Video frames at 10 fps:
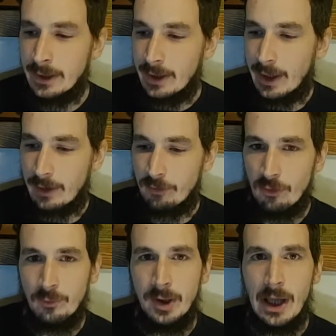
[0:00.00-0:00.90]
And
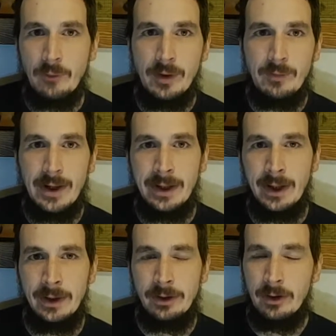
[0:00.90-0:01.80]
so we went
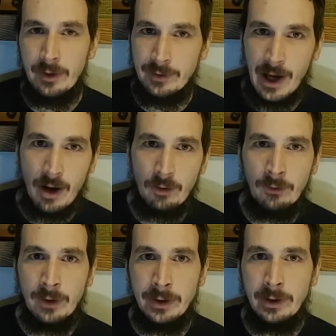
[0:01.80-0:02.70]
to the
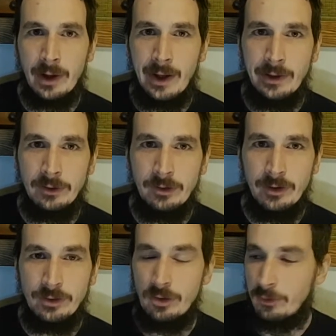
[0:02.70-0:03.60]
tower and
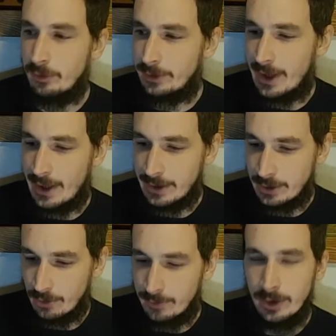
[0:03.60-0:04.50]
toured that.
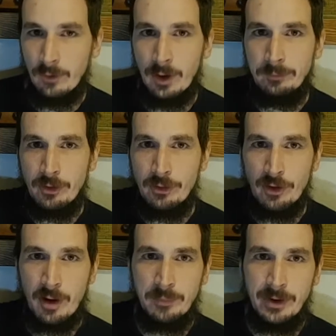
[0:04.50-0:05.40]
You go up to the
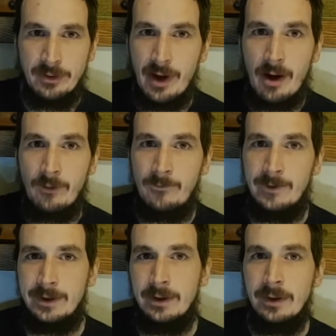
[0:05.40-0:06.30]
top of the tower
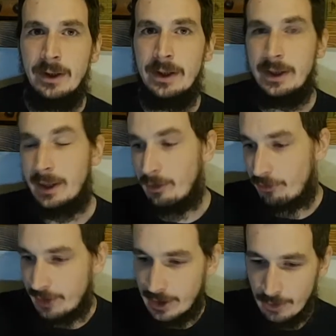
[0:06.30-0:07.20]
and you can
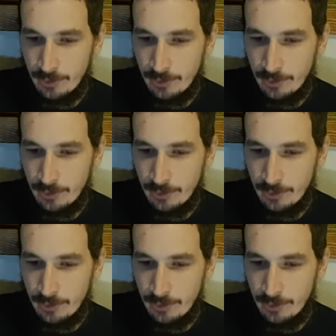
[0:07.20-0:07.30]
see out